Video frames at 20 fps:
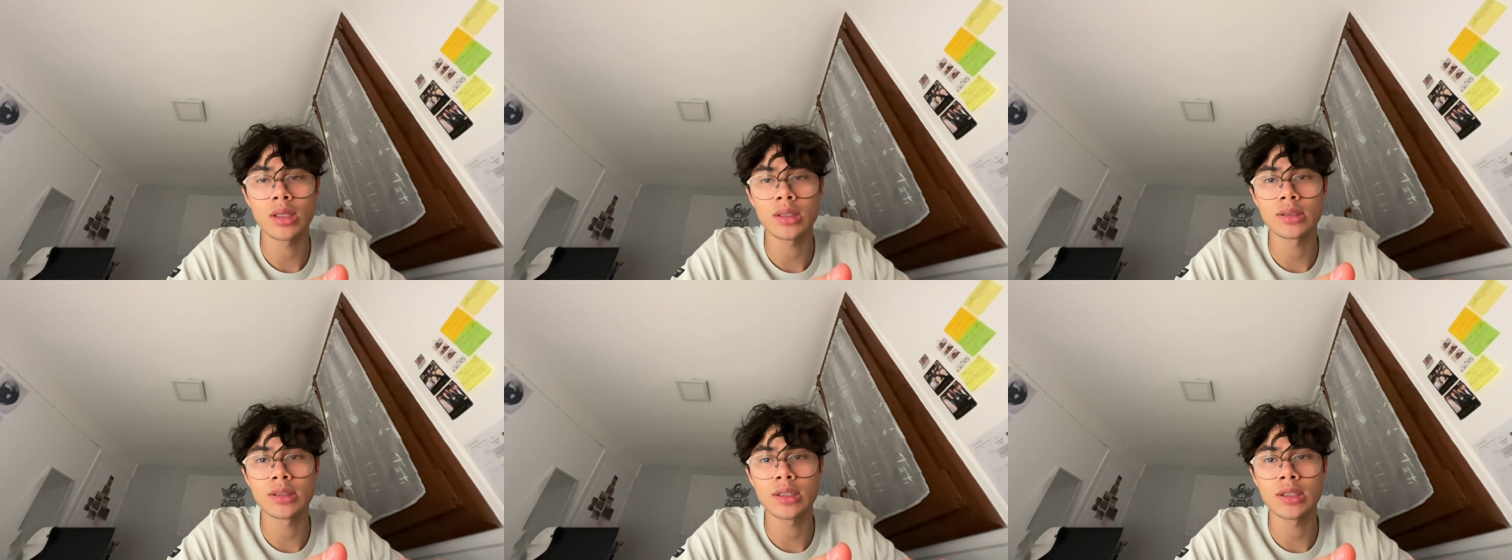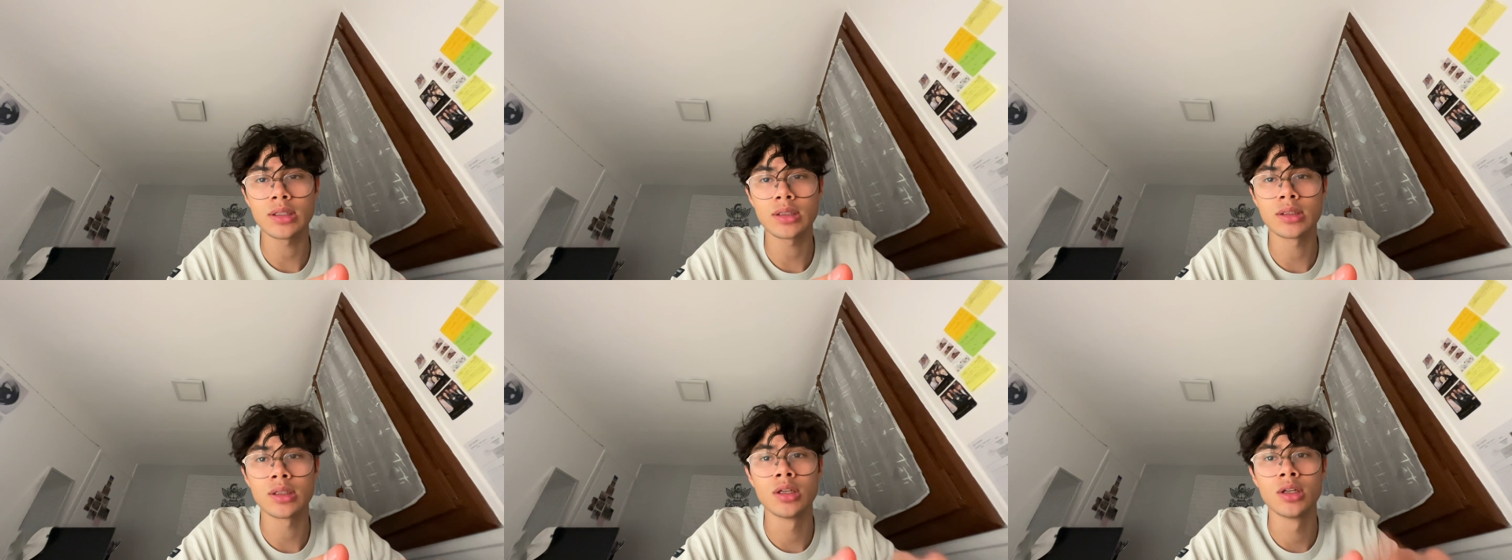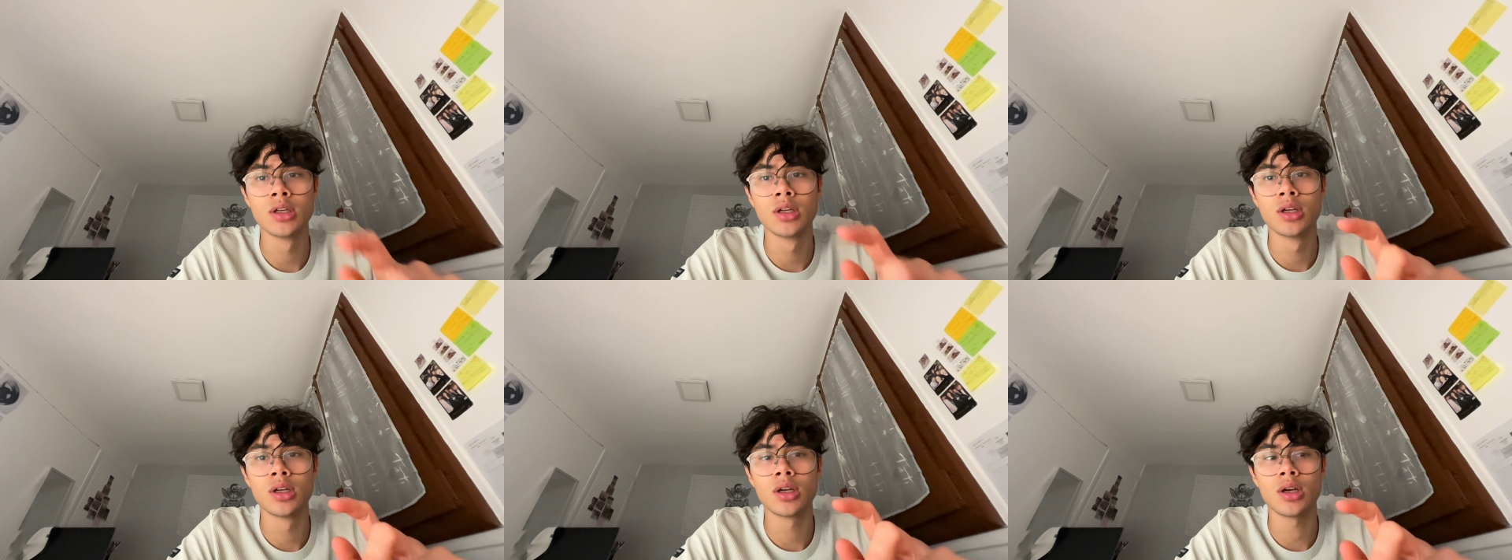Then
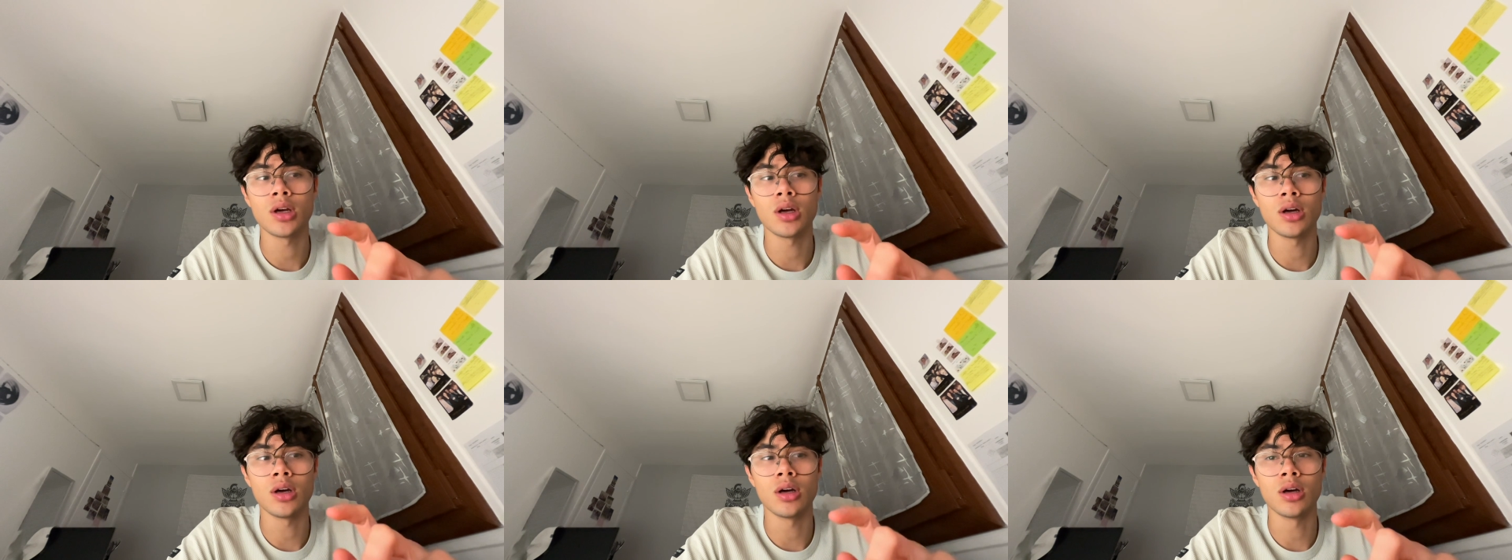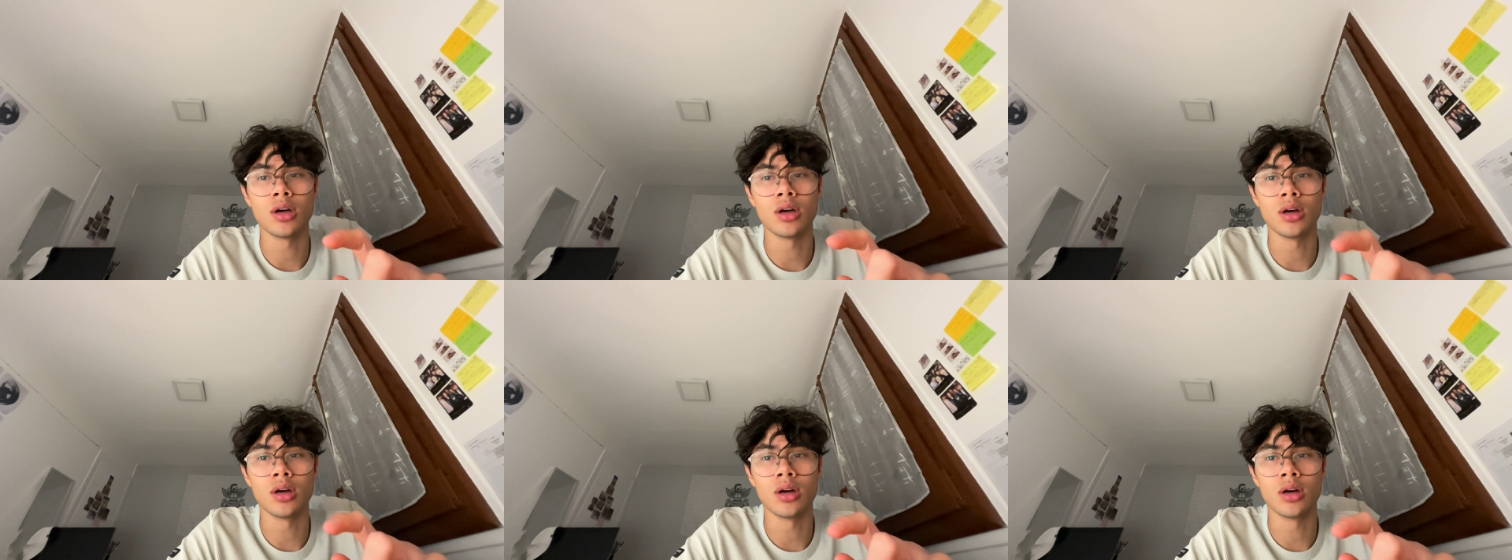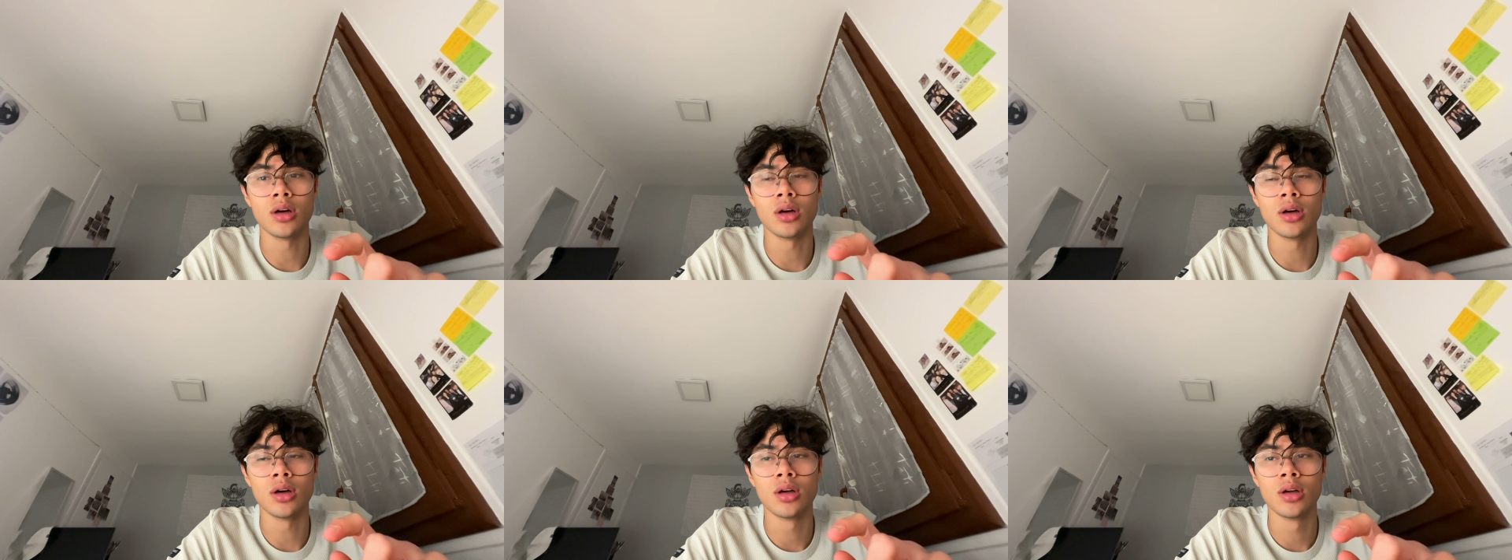uh,
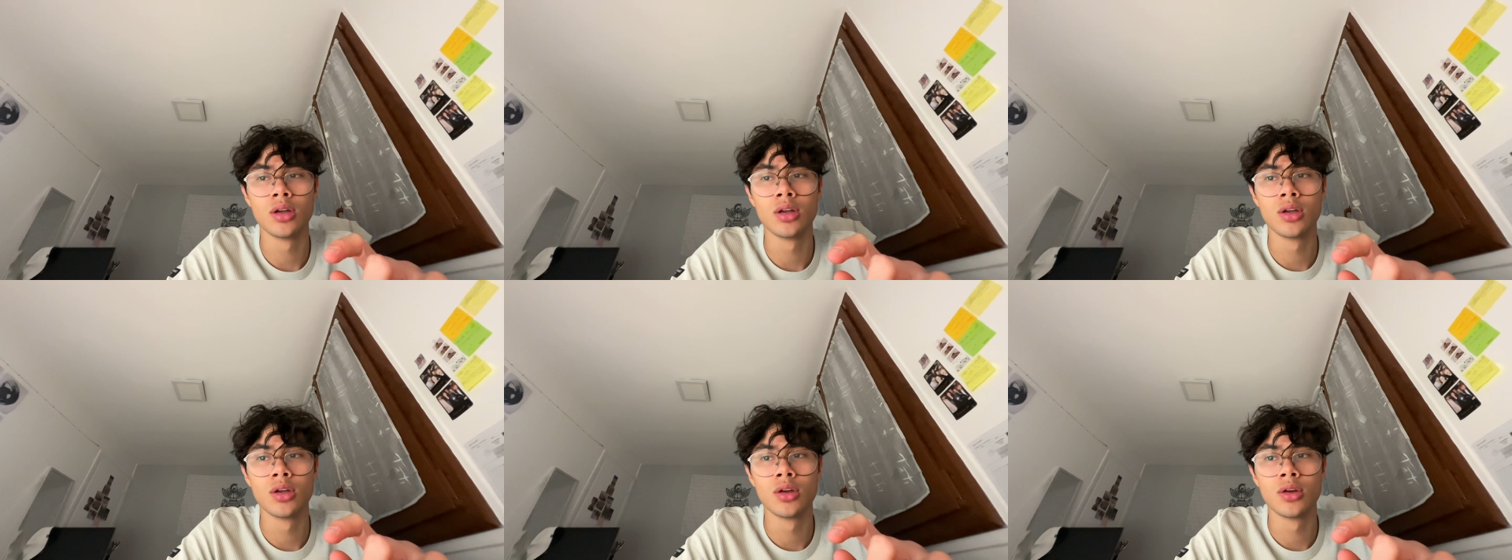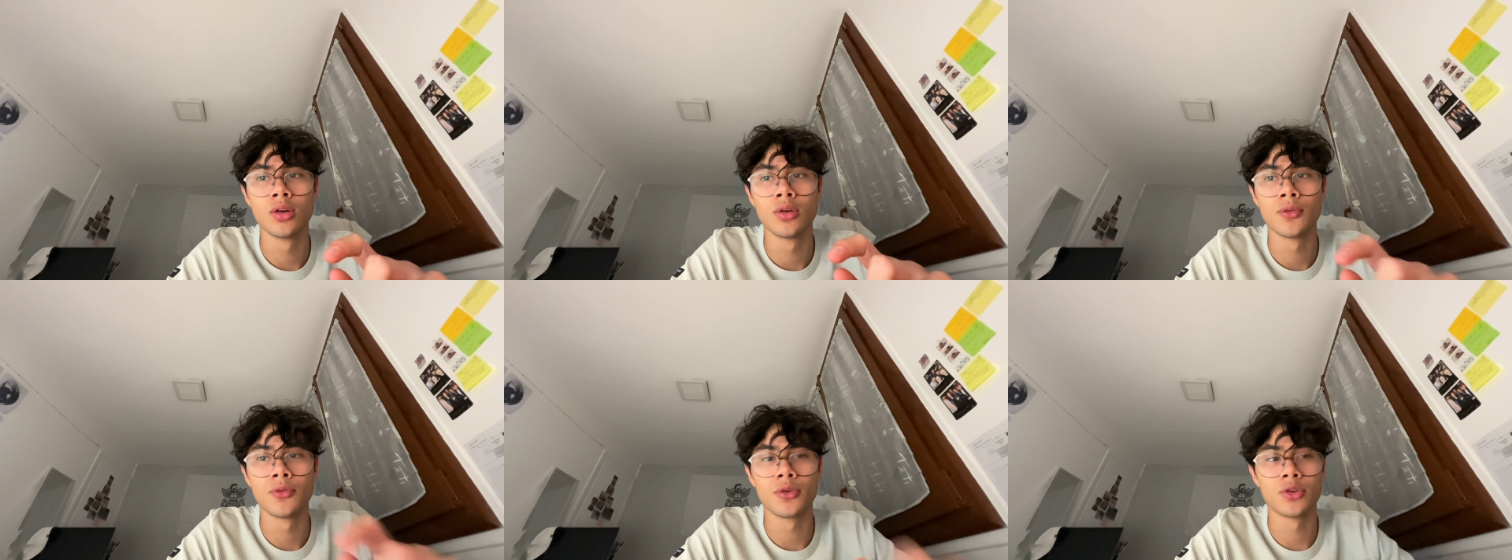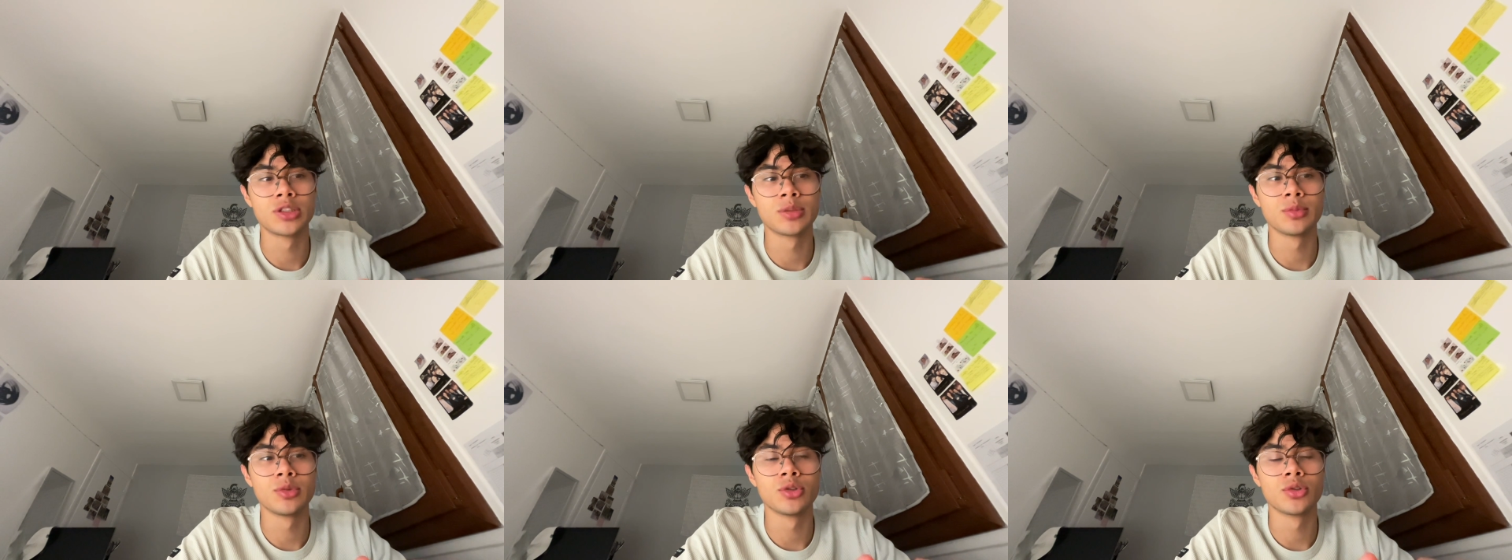
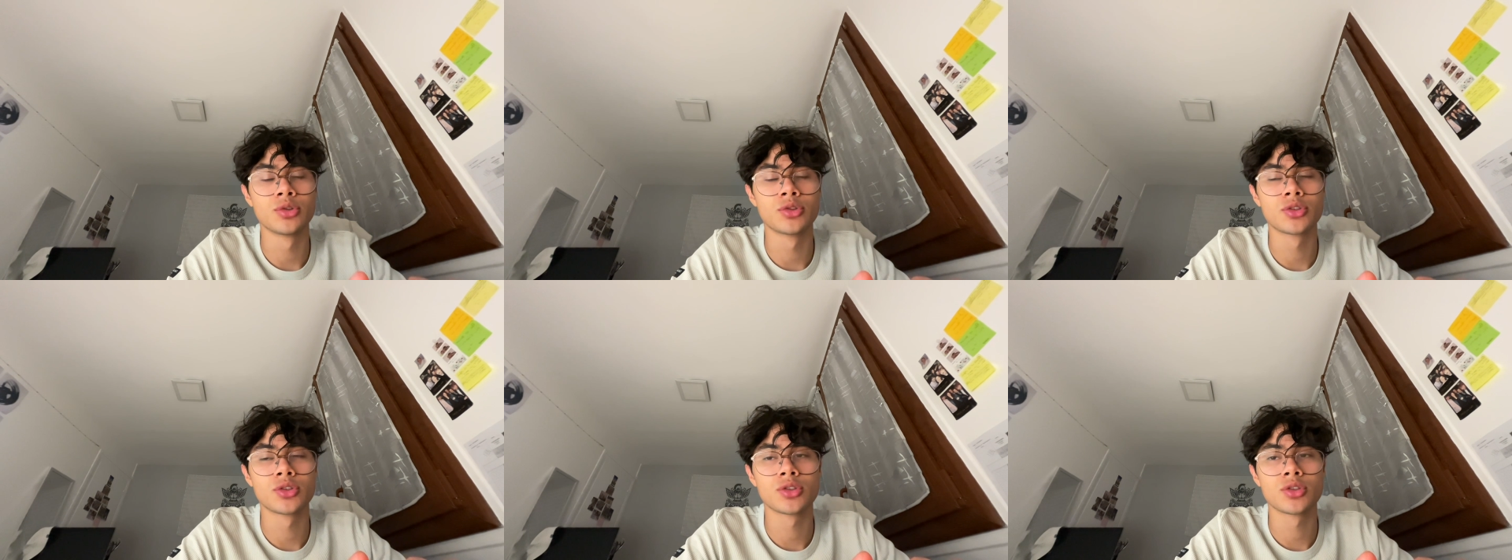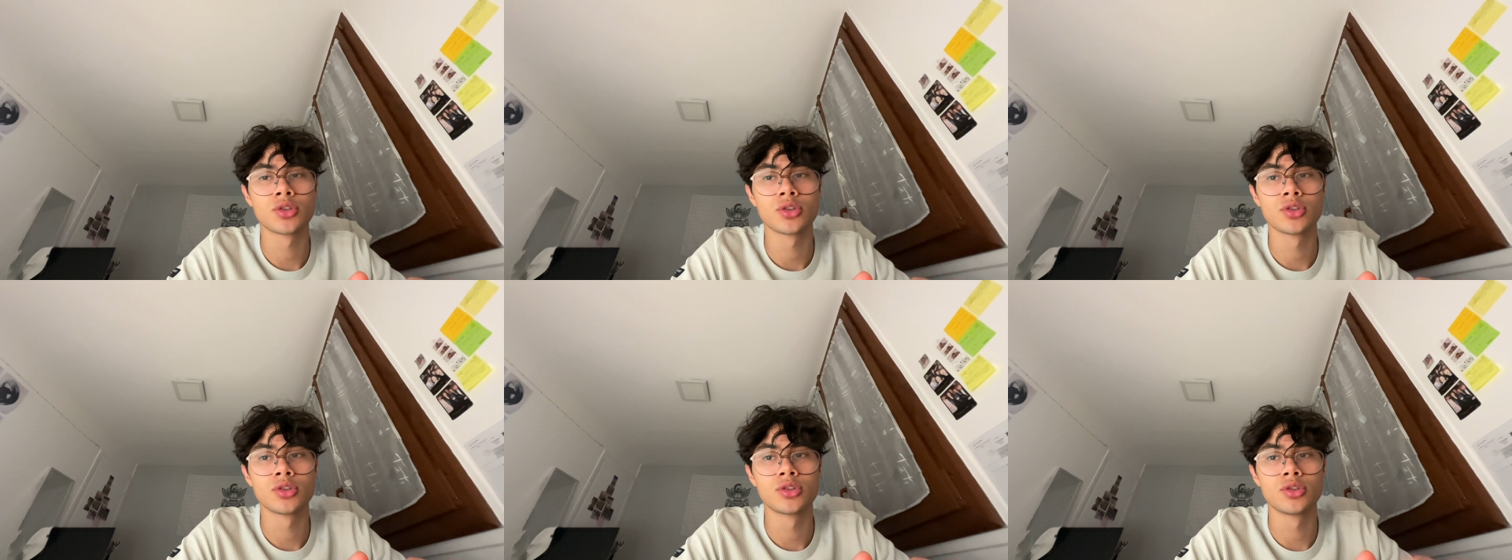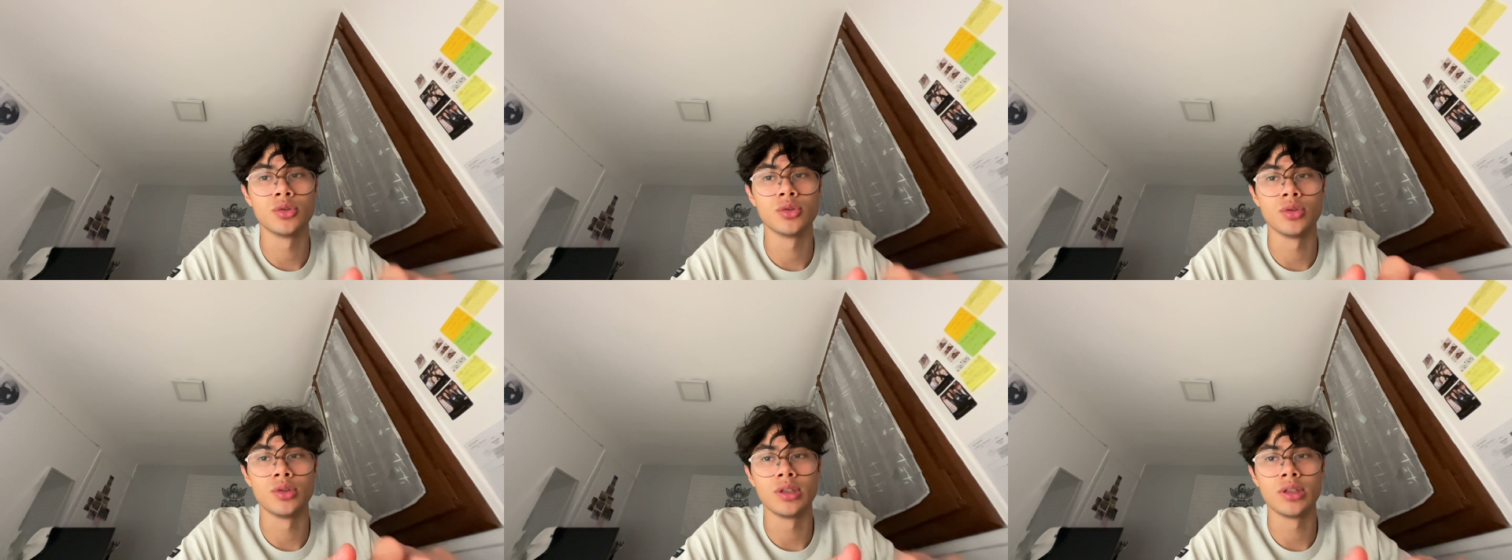30 minutes
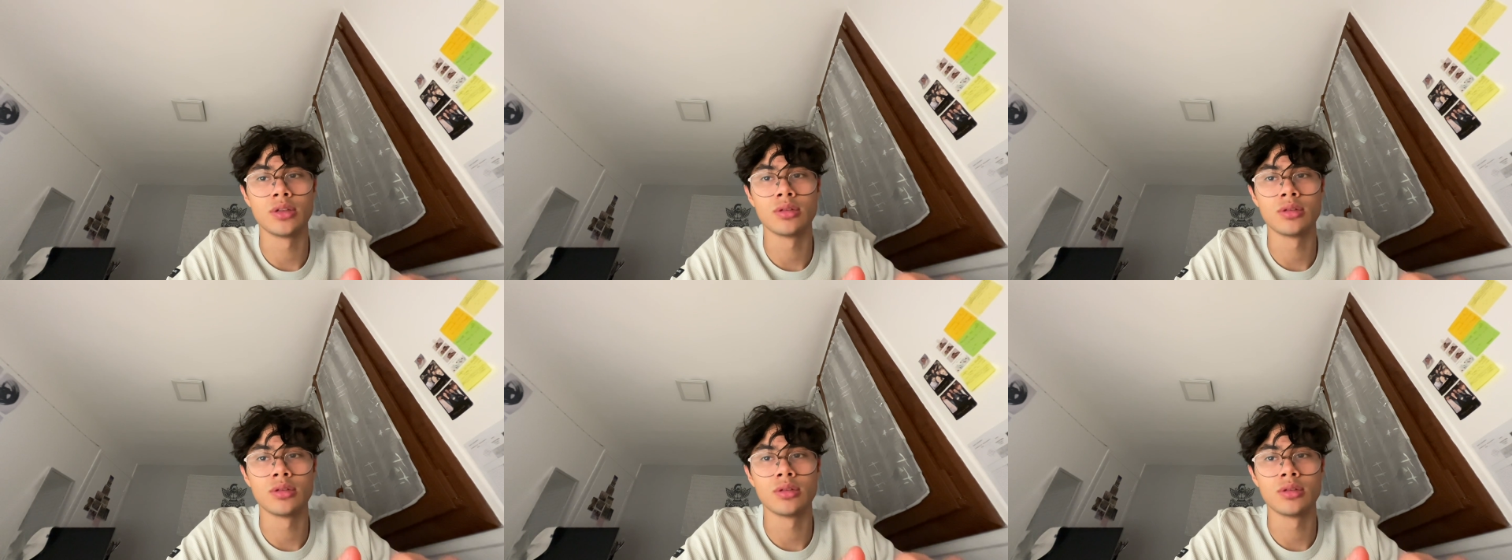to